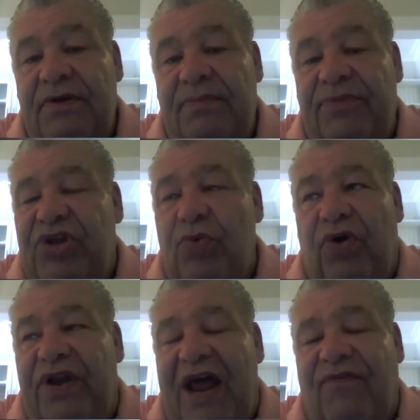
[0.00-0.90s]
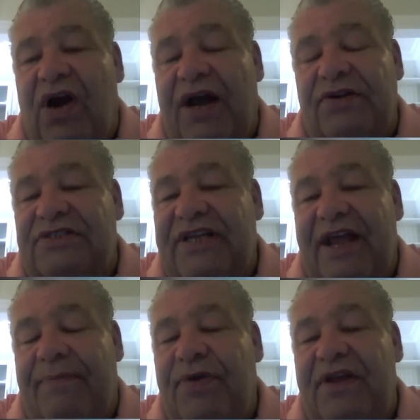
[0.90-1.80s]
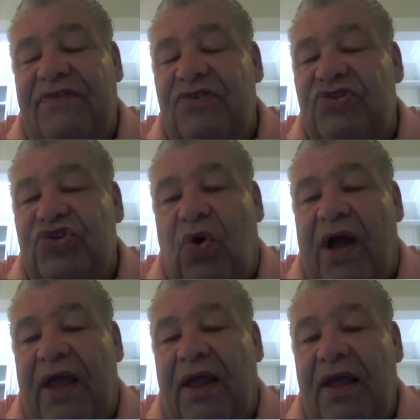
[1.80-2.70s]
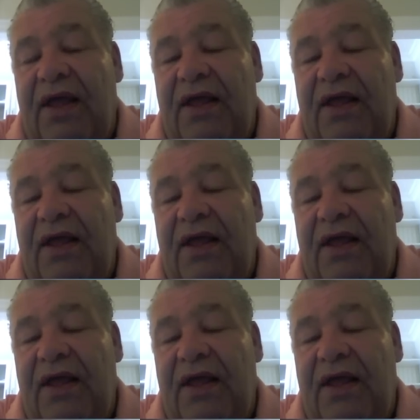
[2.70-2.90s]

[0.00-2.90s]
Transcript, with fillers: But you will never understand peace and joy